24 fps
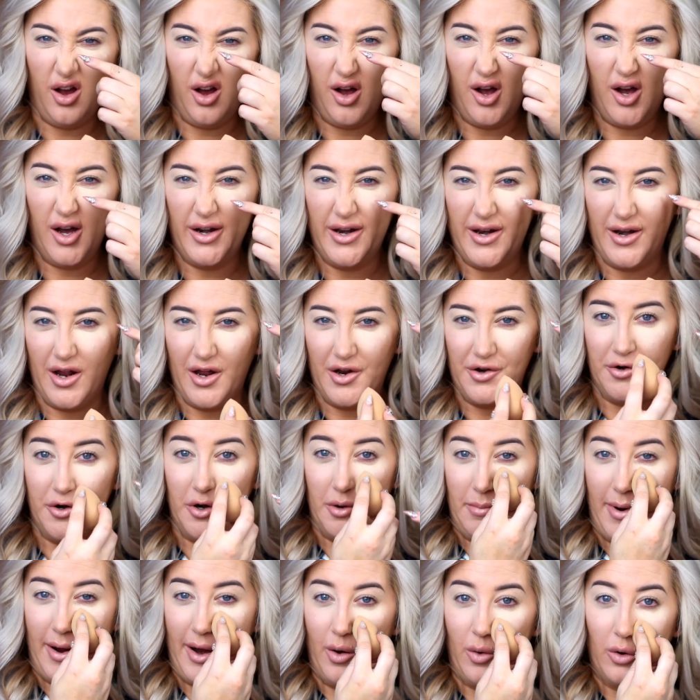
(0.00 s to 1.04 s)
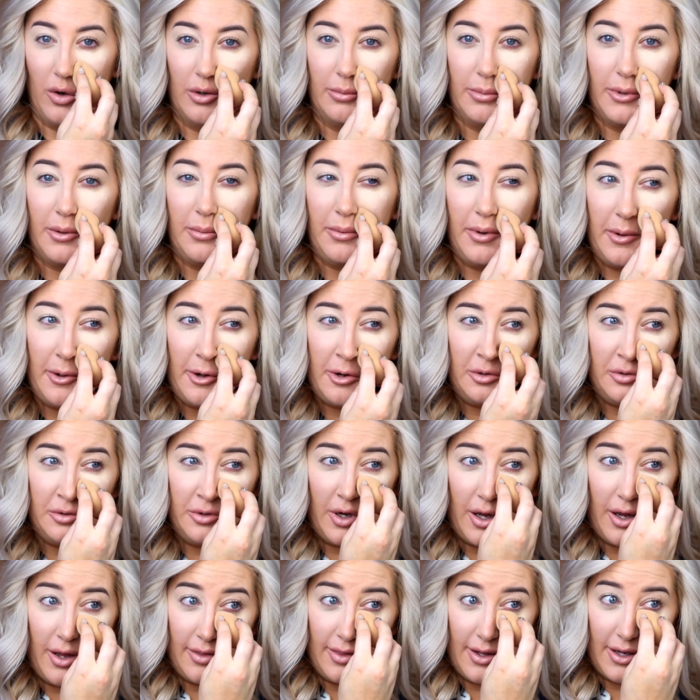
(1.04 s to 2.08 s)
on and under my orbital bone
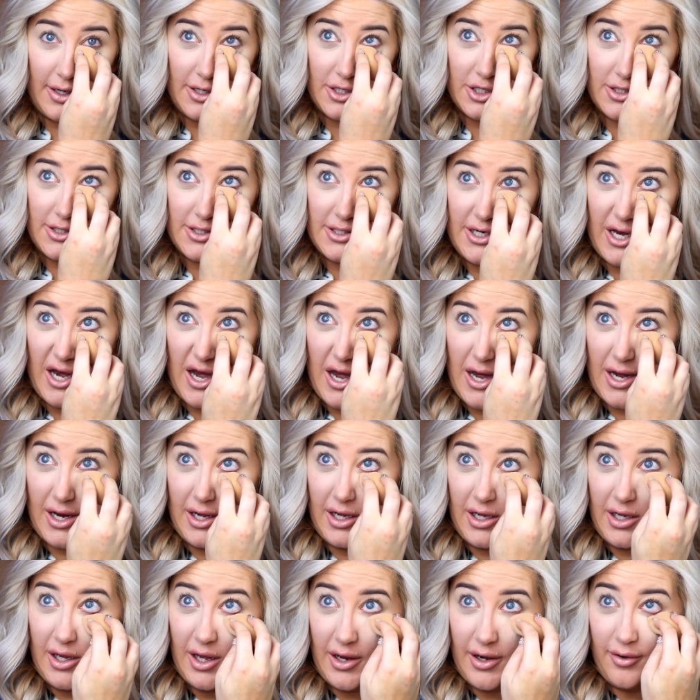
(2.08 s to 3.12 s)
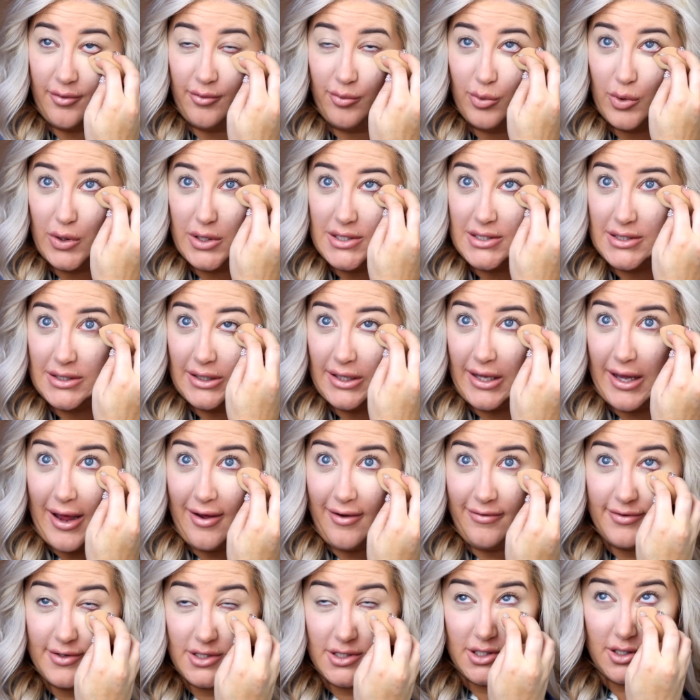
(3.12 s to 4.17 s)
and then just take kind of what's
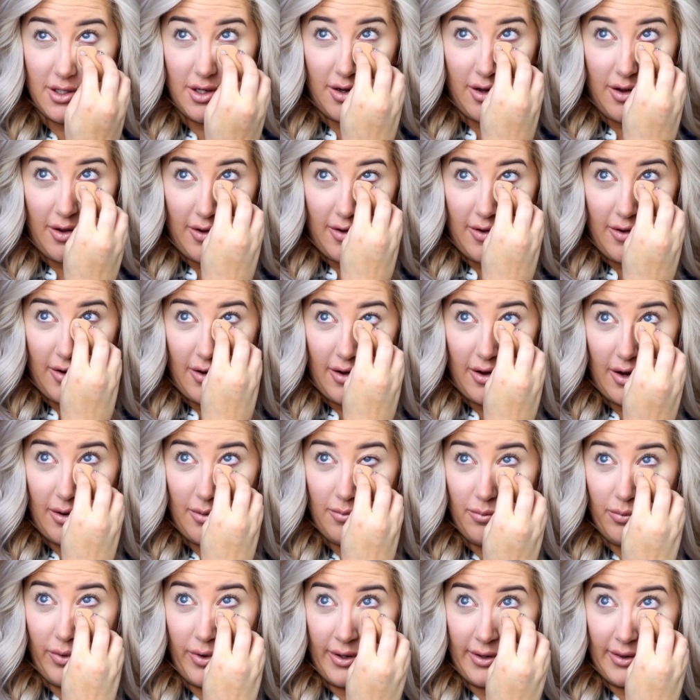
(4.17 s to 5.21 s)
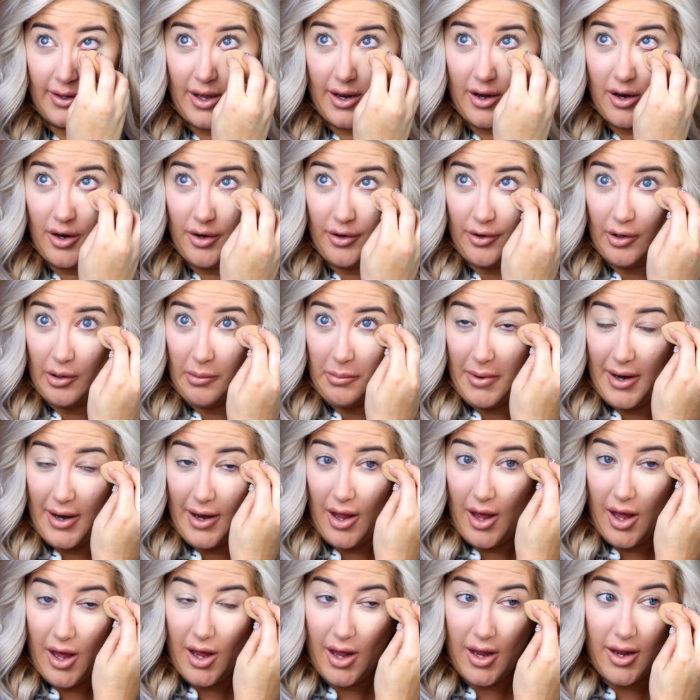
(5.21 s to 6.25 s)
left and bring that under my
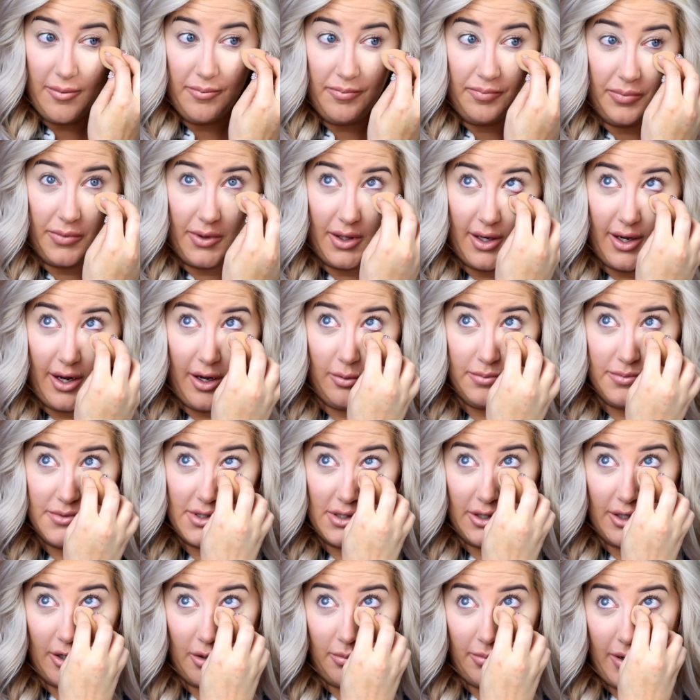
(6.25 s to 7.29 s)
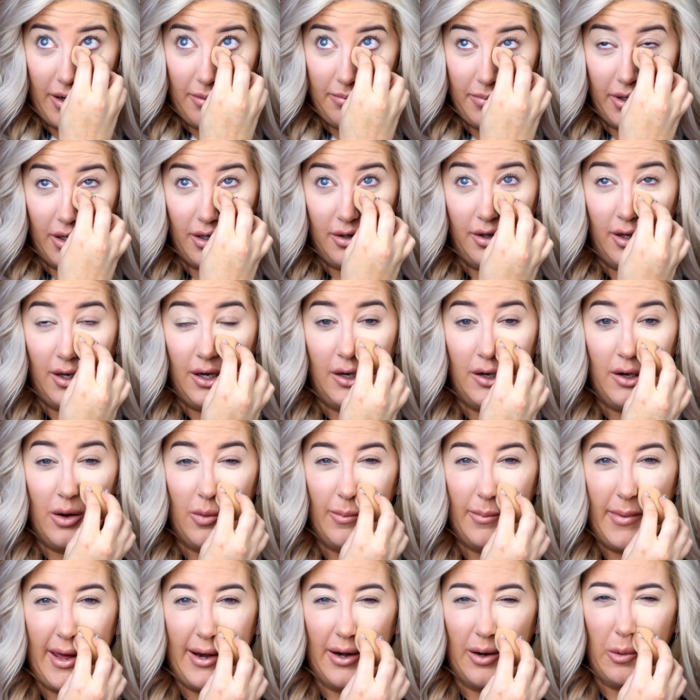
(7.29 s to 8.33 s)
eye. It helps a little bit, but kind
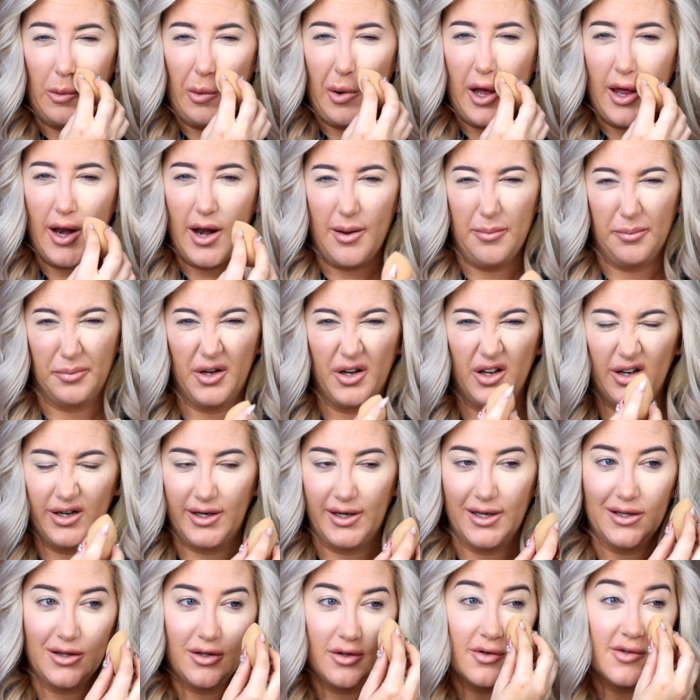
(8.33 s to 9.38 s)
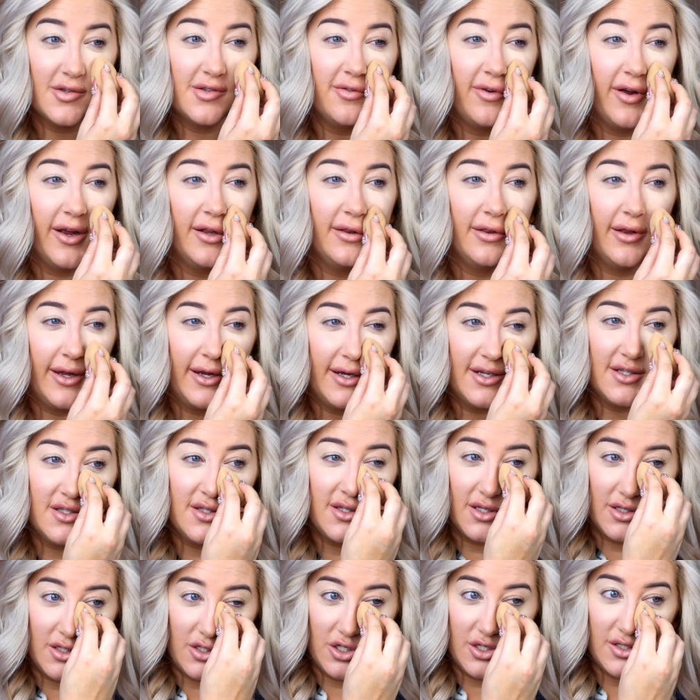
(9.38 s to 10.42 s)
of no matter what, I'm gonna get those fine
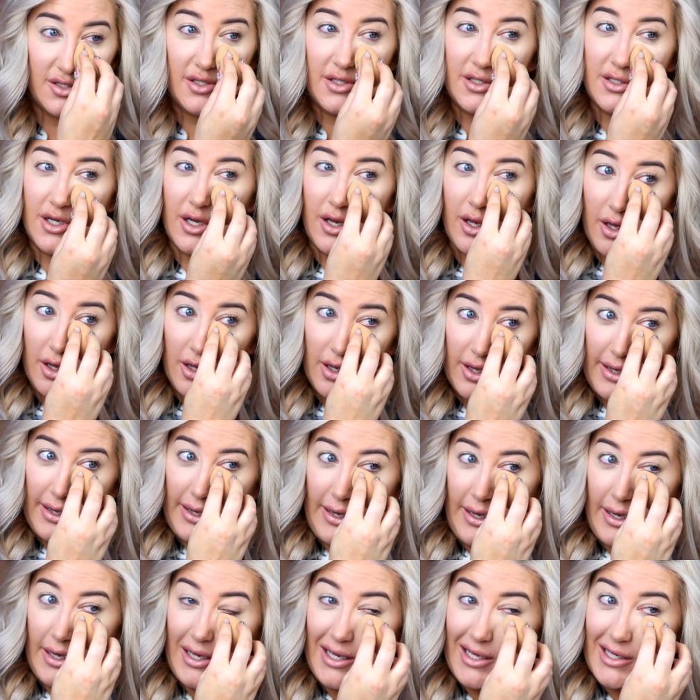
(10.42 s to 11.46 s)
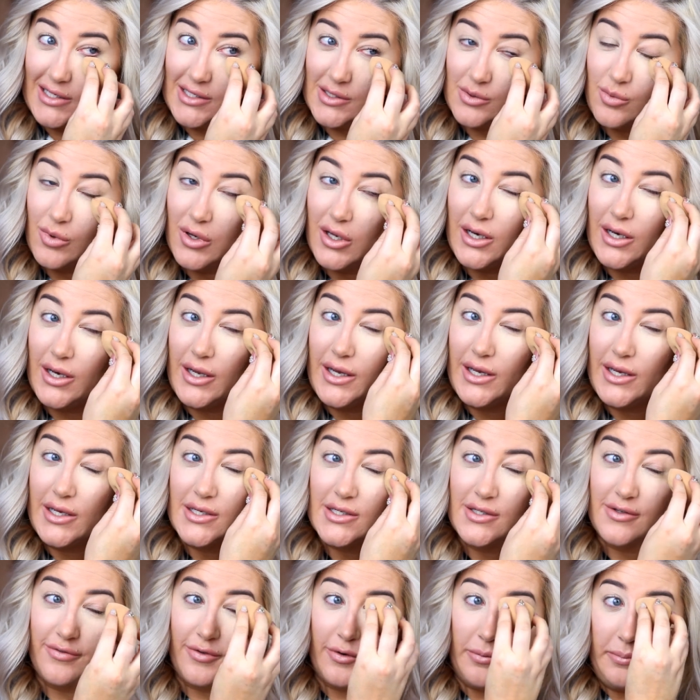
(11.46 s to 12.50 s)
lines. That just is what it
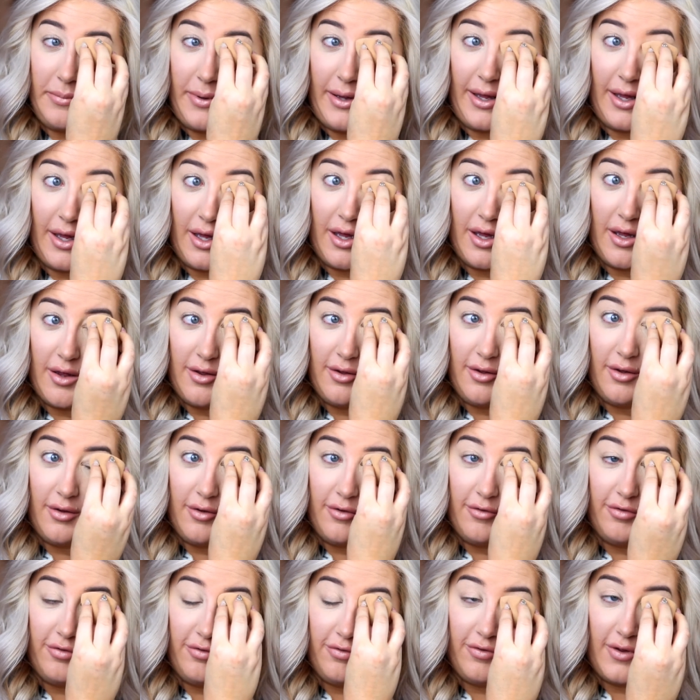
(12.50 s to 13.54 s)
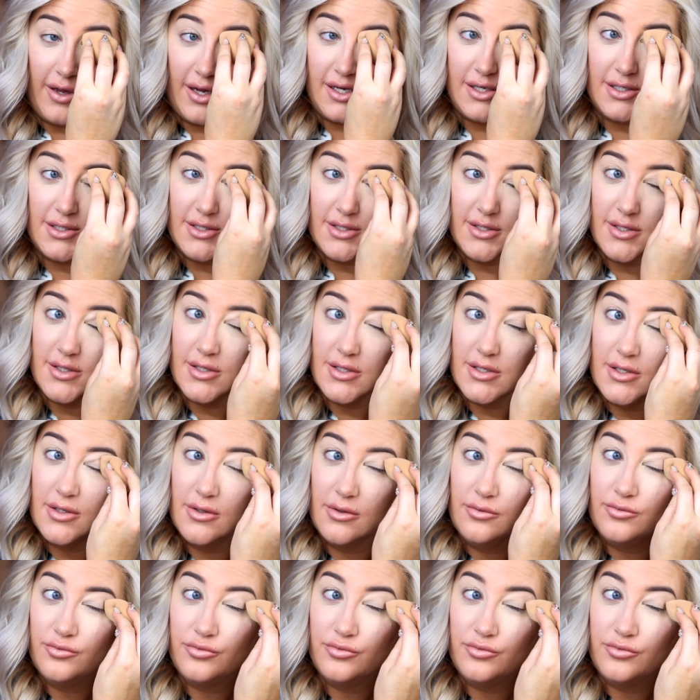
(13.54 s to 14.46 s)
is for my face.